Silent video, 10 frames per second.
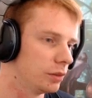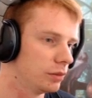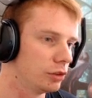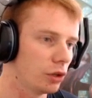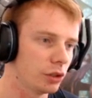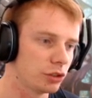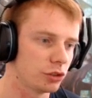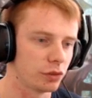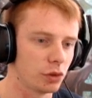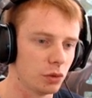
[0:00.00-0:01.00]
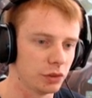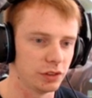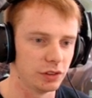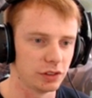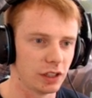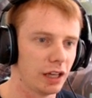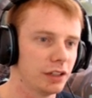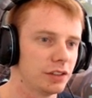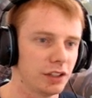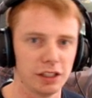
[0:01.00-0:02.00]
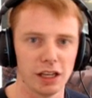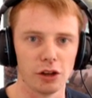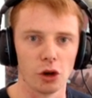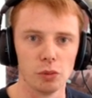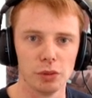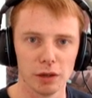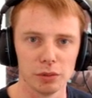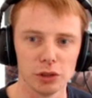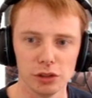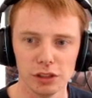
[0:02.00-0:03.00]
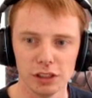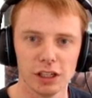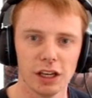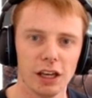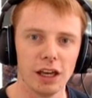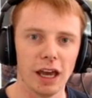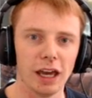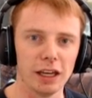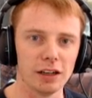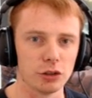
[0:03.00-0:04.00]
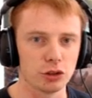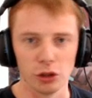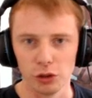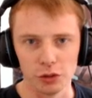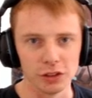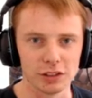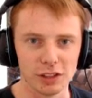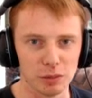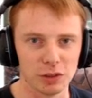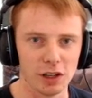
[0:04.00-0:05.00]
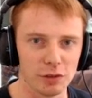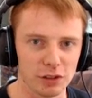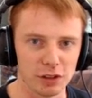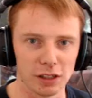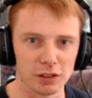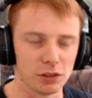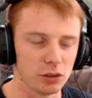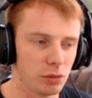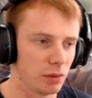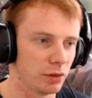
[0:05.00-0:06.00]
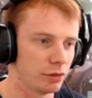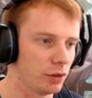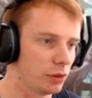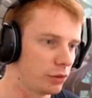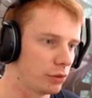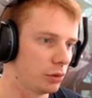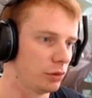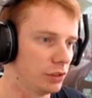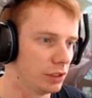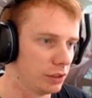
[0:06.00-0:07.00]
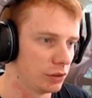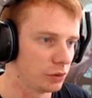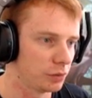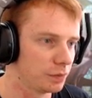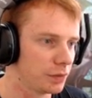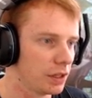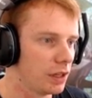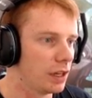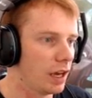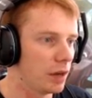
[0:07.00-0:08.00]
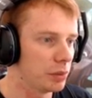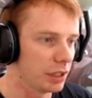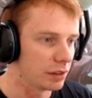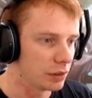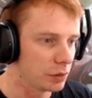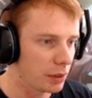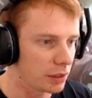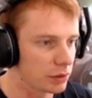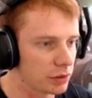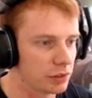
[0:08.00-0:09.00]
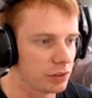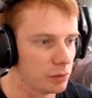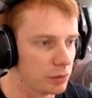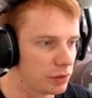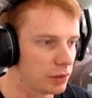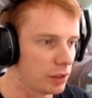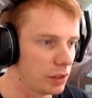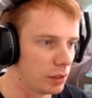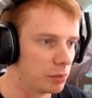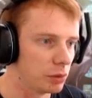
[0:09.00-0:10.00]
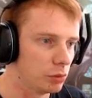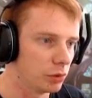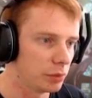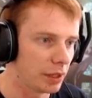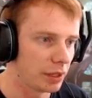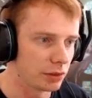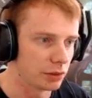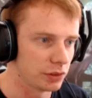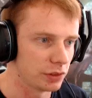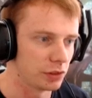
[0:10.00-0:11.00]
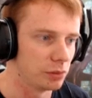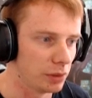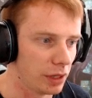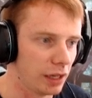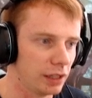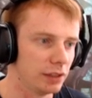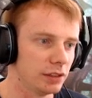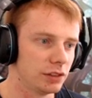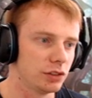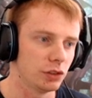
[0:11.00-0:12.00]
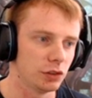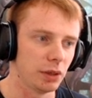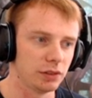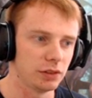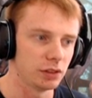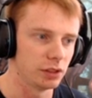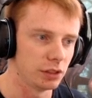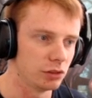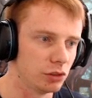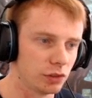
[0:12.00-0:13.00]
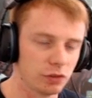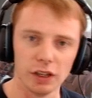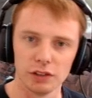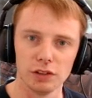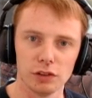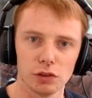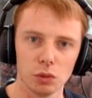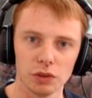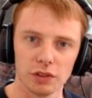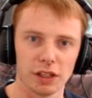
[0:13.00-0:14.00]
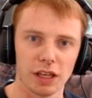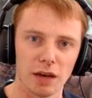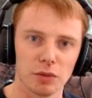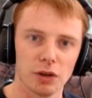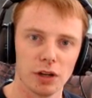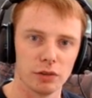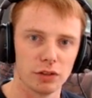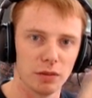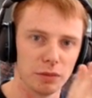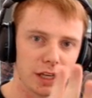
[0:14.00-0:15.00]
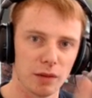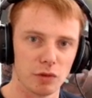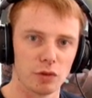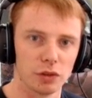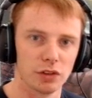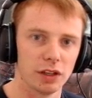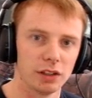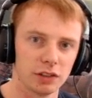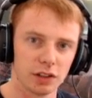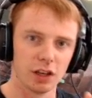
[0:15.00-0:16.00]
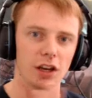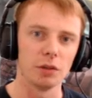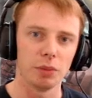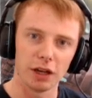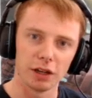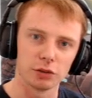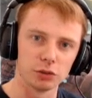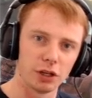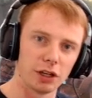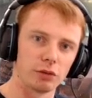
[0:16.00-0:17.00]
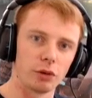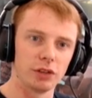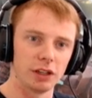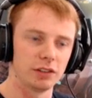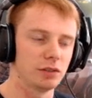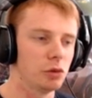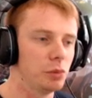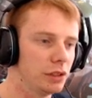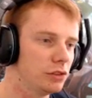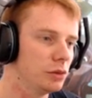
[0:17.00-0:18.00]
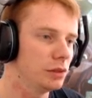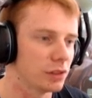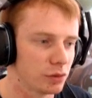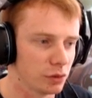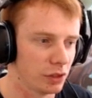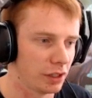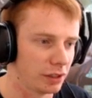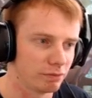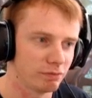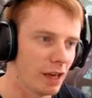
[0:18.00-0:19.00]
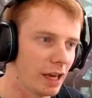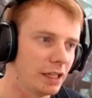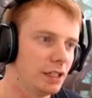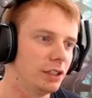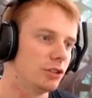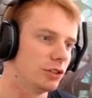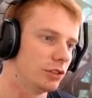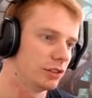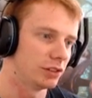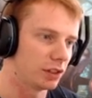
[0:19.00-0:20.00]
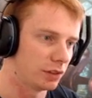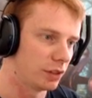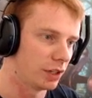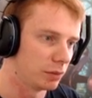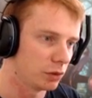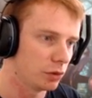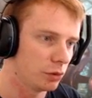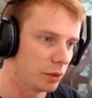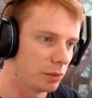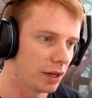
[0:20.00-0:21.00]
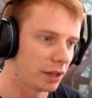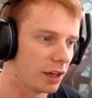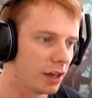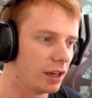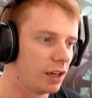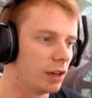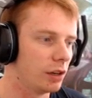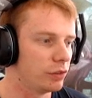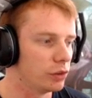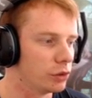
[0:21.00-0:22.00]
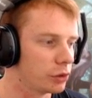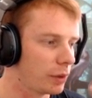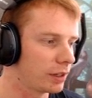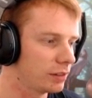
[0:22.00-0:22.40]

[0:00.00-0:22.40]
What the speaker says: knowledge, of course, is understanding how to open up Unity, and I'll show you all the steps after that, so you'll be able to follow through if you need to. But yeah, this particle system's a billboard particle system, and it's just basically just facing towards the camera. Every time the camera rotates, the particle kind of rotates. And we've been doing this for like ages inside of games, all the way back. If you look back